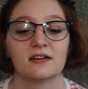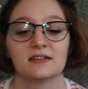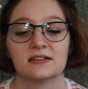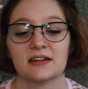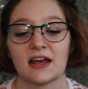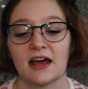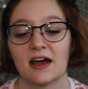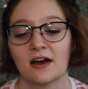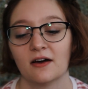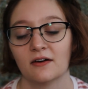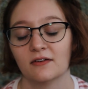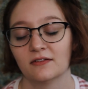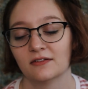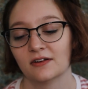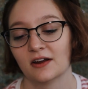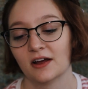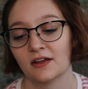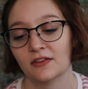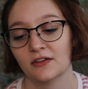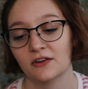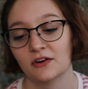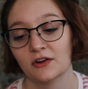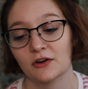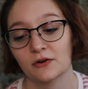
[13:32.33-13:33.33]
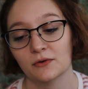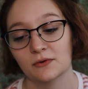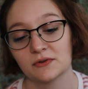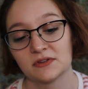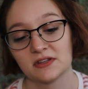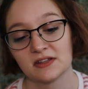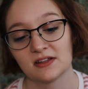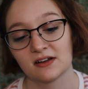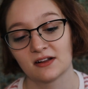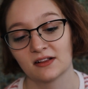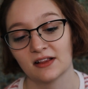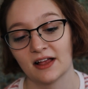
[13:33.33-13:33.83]
down on the
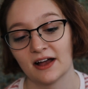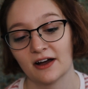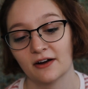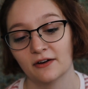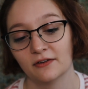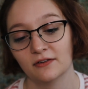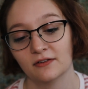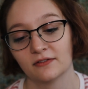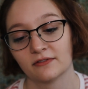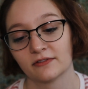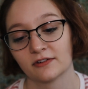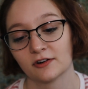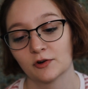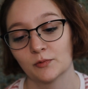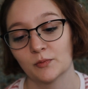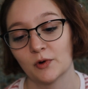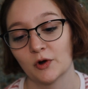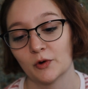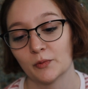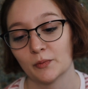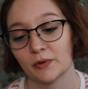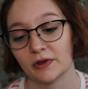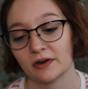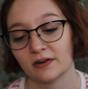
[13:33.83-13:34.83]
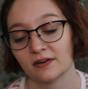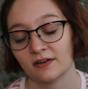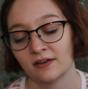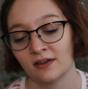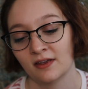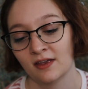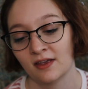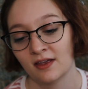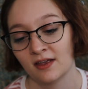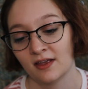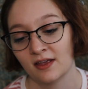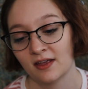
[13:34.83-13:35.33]
nose of the cloud for a moment,
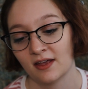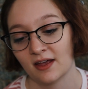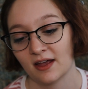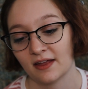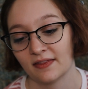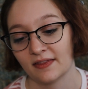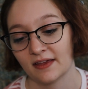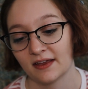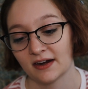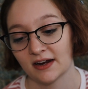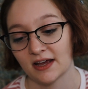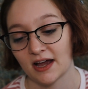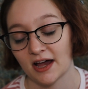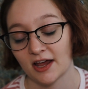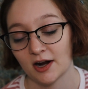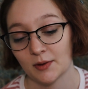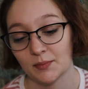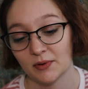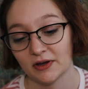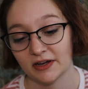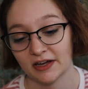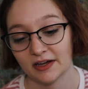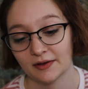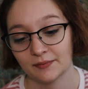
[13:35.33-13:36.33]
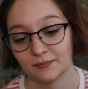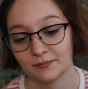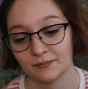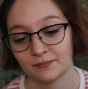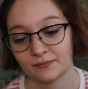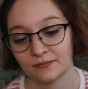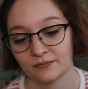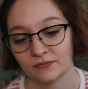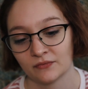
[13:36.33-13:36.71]
and then got up again.